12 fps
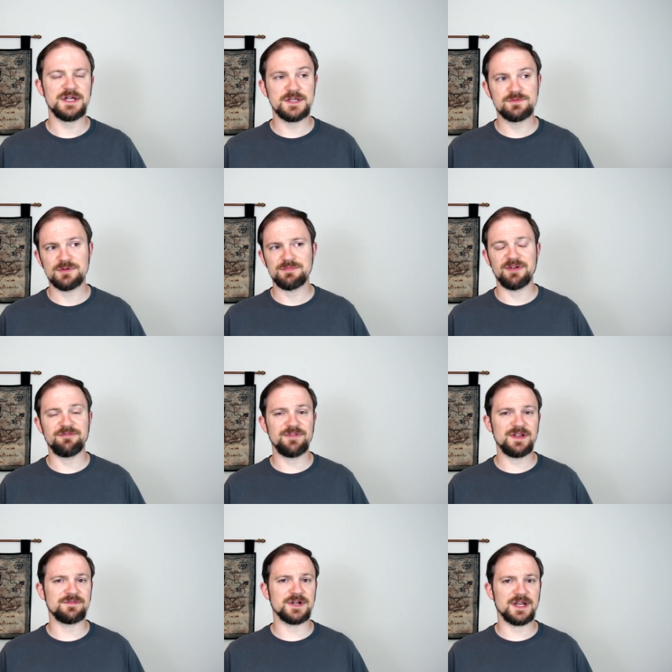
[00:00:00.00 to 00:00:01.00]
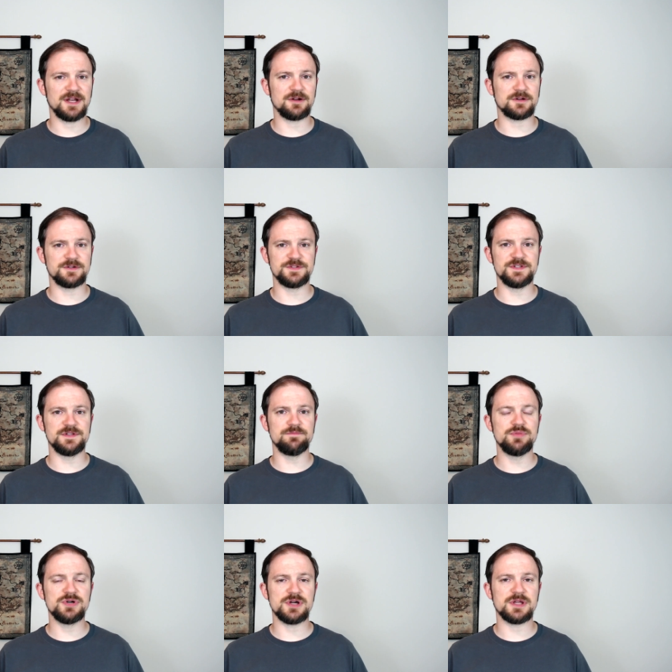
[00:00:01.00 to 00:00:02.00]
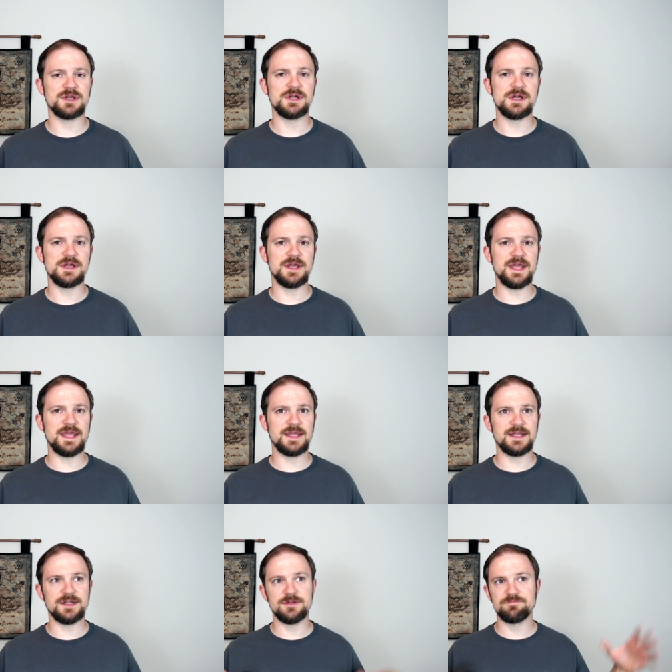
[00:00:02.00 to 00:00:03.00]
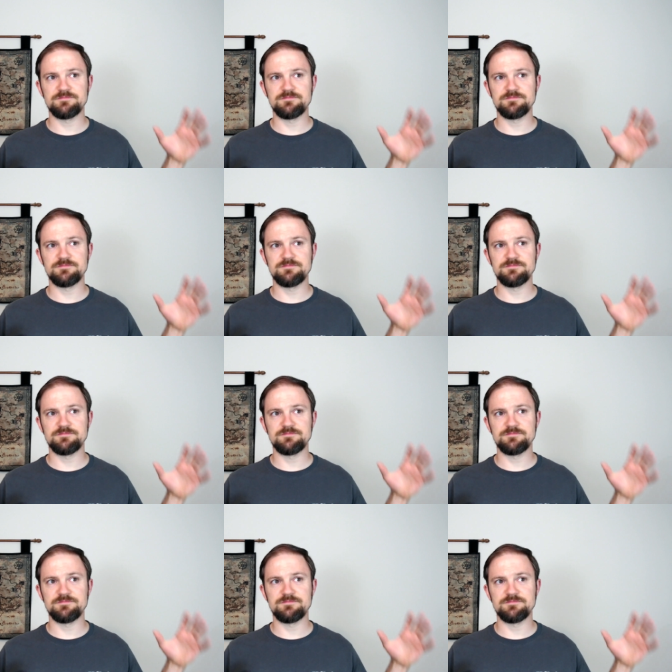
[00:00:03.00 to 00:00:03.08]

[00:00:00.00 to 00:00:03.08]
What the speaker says: is one of my favorite characters in the book, and